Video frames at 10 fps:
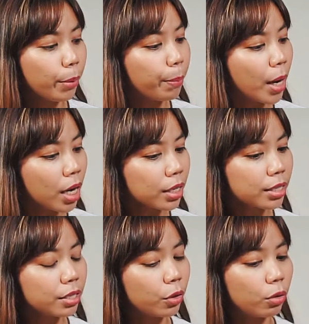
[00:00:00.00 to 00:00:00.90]

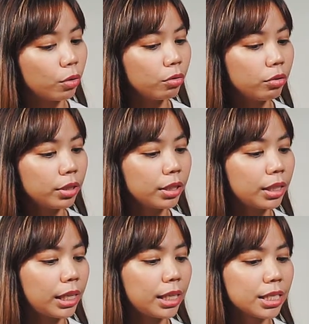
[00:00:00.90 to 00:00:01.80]
box though,
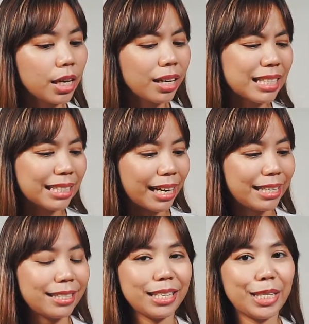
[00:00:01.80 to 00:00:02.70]
it's not as
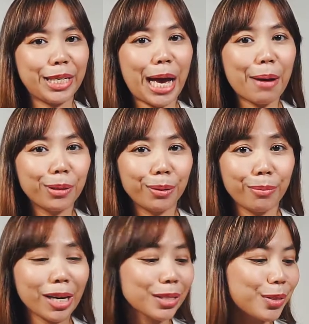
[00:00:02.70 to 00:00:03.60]
nice as an Apple
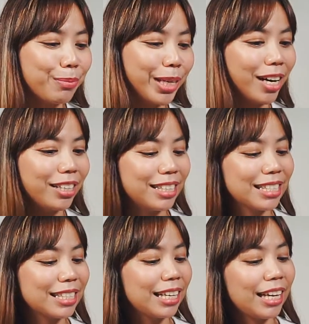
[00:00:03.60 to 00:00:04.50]
box, to be
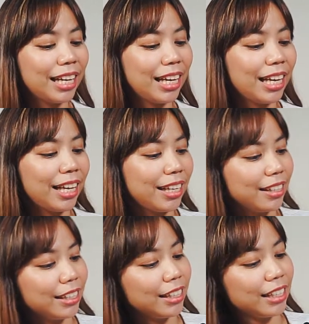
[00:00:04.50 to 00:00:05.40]
honest.
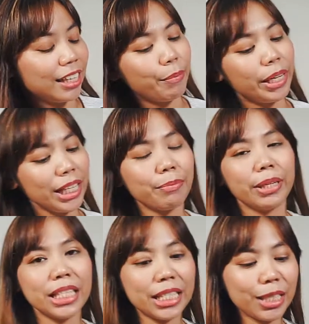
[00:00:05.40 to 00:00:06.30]
but
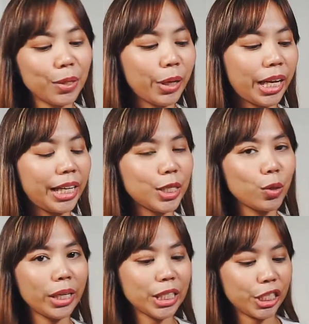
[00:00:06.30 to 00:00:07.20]
it's still okay. It's
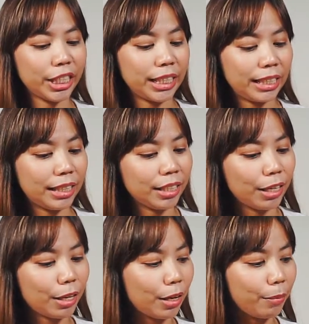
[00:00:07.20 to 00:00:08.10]
quite sturdy.
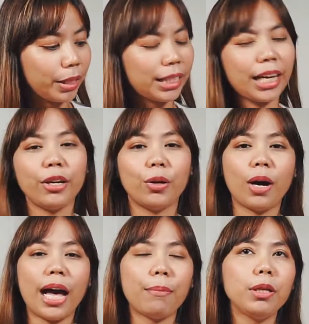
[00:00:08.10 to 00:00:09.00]
But I don't know,
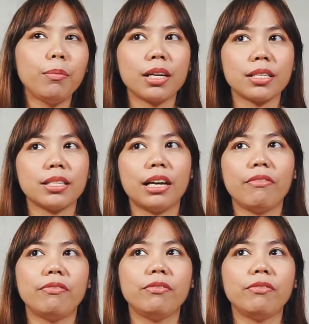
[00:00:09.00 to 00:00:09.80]
Apple boxes have